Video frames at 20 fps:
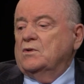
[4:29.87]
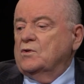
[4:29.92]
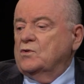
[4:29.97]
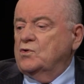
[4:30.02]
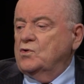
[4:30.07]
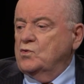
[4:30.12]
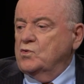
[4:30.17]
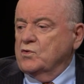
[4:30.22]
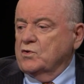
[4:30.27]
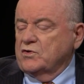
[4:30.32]

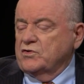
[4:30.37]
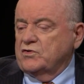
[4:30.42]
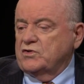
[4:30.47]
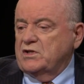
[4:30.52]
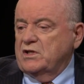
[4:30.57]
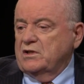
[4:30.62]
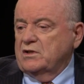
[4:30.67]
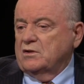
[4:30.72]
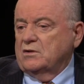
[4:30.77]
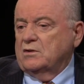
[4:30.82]
who were
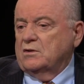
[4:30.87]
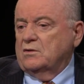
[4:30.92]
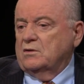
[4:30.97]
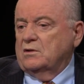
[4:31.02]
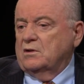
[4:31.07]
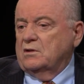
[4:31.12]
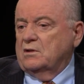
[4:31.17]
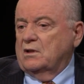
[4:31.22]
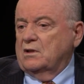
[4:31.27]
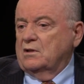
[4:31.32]

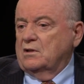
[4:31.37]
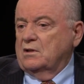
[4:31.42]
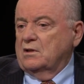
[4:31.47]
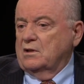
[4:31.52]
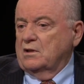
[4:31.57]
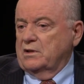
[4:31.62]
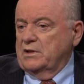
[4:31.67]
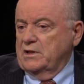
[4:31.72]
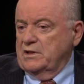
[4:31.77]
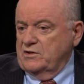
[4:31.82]
still,
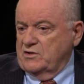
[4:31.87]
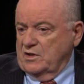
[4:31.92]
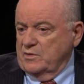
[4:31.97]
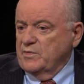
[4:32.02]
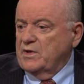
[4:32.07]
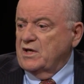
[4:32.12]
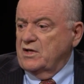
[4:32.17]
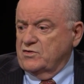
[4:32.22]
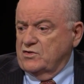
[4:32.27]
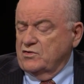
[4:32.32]
in some
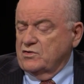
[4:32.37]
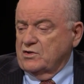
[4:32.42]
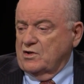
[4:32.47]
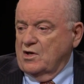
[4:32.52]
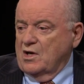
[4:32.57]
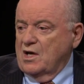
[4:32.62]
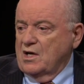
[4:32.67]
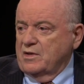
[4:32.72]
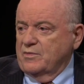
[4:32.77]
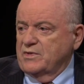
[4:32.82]
cases
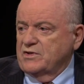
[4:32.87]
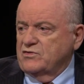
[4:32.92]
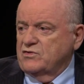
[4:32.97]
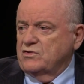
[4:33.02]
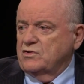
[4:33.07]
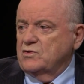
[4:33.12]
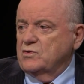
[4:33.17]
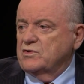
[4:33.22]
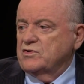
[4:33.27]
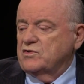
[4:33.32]

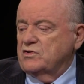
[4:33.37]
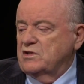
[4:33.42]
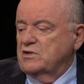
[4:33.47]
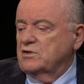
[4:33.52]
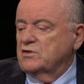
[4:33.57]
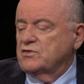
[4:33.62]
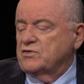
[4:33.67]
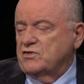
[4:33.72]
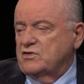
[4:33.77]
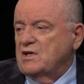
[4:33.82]
economists, who are
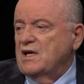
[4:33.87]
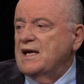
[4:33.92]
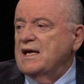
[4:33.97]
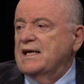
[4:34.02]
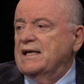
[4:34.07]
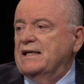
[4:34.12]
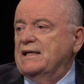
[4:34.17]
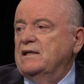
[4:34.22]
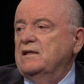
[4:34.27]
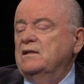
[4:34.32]
still
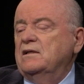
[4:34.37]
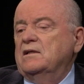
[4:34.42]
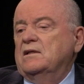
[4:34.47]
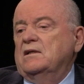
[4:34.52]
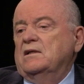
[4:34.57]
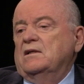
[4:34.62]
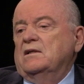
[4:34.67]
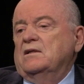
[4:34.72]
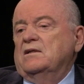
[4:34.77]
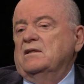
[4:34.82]
saying
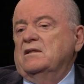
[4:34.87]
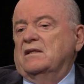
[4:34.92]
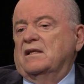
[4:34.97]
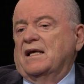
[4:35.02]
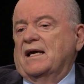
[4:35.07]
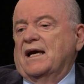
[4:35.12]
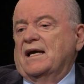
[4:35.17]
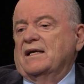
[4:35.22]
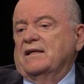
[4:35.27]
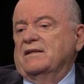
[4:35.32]

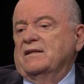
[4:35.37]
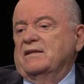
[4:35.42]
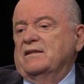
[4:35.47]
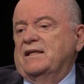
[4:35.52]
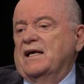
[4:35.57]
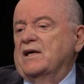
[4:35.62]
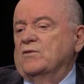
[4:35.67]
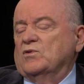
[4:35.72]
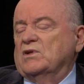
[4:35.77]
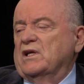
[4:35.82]
that
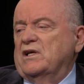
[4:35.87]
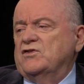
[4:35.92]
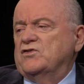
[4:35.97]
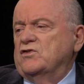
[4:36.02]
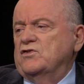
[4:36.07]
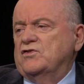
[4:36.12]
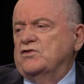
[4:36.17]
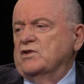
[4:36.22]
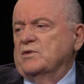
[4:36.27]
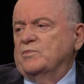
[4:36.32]
that
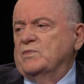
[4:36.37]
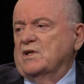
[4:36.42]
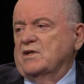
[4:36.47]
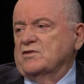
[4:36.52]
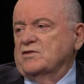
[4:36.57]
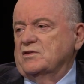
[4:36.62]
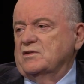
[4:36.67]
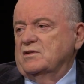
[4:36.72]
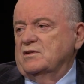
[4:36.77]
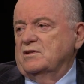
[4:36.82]
relationship
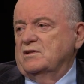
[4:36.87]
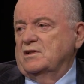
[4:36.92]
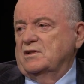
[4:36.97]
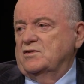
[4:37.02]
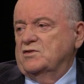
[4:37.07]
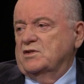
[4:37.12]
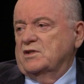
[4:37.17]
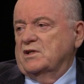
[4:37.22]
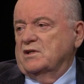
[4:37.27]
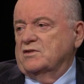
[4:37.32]
doesn't
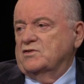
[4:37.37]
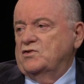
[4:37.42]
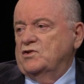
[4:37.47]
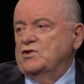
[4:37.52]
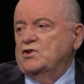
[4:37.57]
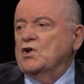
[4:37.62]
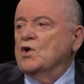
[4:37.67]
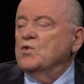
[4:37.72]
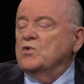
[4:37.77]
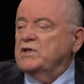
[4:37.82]
exist.
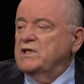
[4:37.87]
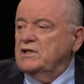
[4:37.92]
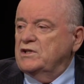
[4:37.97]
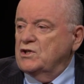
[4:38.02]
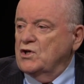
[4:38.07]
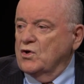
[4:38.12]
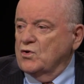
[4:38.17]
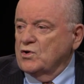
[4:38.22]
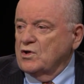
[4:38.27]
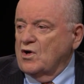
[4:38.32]
You don't need
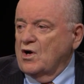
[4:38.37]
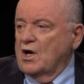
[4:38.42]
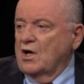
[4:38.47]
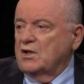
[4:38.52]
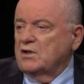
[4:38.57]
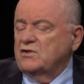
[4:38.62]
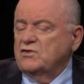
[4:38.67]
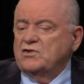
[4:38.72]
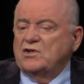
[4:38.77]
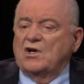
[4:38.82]
to go to
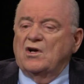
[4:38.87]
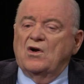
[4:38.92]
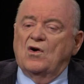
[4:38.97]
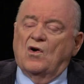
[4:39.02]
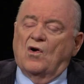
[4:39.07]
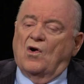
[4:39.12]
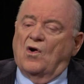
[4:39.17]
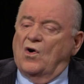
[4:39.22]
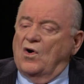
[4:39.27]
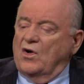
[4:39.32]
college.
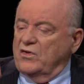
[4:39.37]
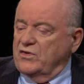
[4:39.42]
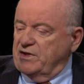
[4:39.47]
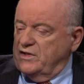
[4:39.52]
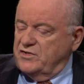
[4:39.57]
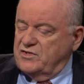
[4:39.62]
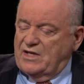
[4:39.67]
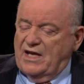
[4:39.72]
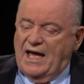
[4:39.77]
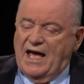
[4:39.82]
All
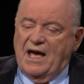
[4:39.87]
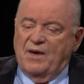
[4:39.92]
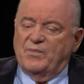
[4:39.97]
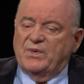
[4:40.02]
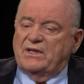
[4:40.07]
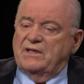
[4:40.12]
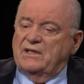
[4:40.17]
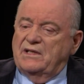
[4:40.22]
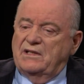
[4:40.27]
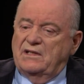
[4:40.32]
that's
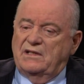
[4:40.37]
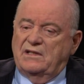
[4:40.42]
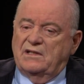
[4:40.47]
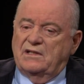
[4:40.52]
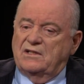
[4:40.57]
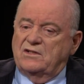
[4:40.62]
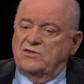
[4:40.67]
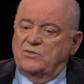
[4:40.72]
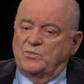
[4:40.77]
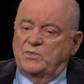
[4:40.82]
happening
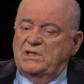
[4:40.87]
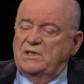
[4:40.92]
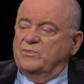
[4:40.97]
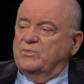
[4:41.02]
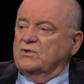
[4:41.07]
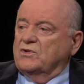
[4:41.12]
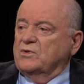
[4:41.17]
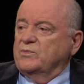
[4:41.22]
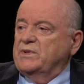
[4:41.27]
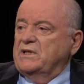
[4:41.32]
is
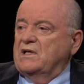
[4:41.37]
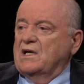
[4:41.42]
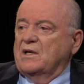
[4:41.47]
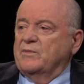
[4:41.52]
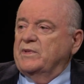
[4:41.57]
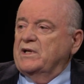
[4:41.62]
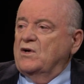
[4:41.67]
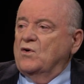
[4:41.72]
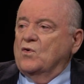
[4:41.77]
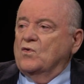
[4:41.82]
people are
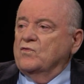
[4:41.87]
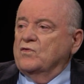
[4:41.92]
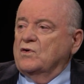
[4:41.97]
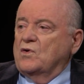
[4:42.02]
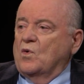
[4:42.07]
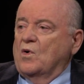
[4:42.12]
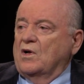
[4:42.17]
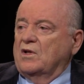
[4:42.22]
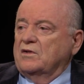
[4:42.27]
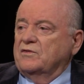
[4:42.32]
becoming
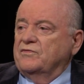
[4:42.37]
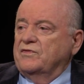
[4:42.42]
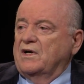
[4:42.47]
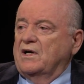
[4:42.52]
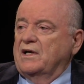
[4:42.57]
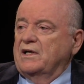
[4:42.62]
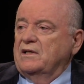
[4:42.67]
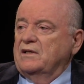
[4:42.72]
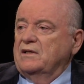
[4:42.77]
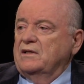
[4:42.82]

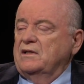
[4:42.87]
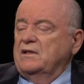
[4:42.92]
overqualified.